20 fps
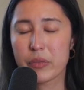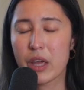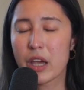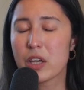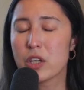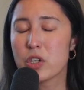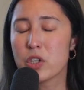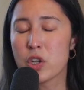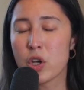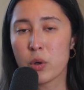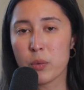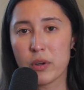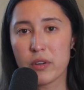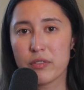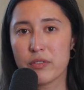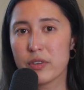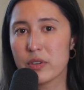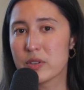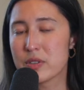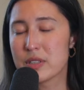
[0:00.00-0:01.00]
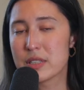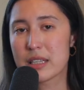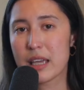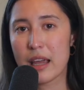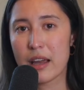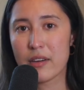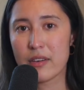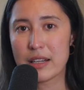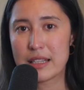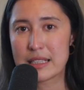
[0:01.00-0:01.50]
I know it feels
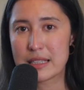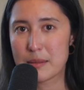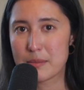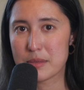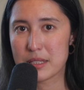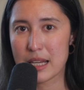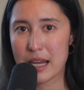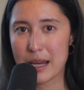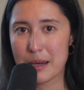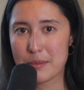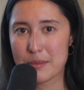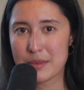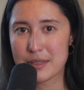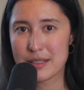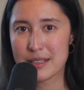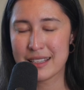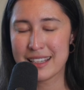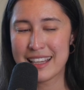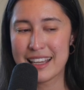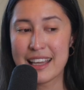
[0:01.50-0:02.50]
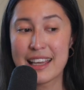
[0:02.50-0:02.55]
scary sometimes.